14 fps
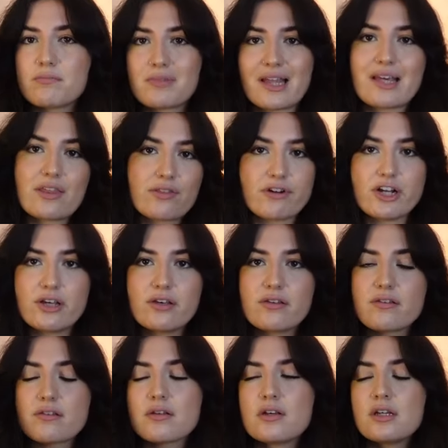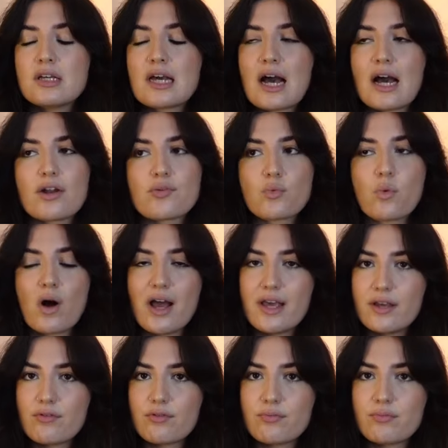like thrillers and
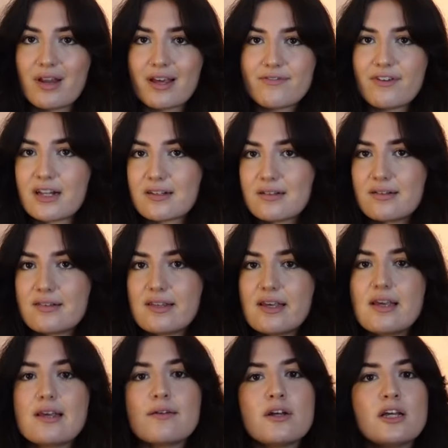YA like fantasy.